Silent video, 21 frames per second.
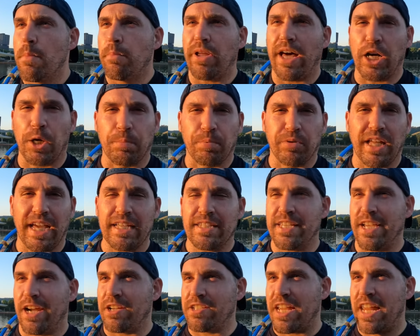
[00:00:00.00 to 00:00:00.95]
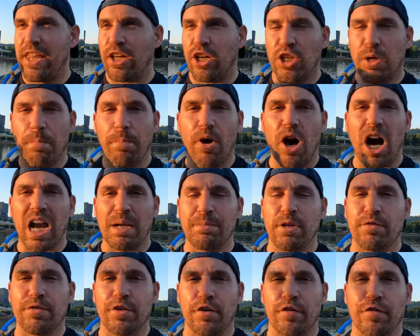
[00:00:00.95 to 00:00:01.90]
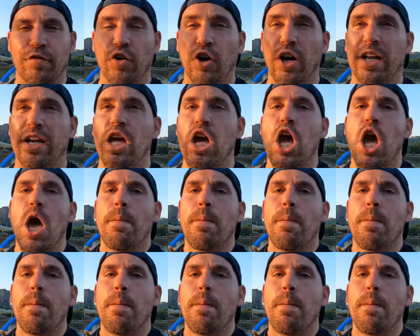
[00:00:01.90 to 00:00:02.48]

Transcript: plantar plate tears, anything on the bottom of your foot,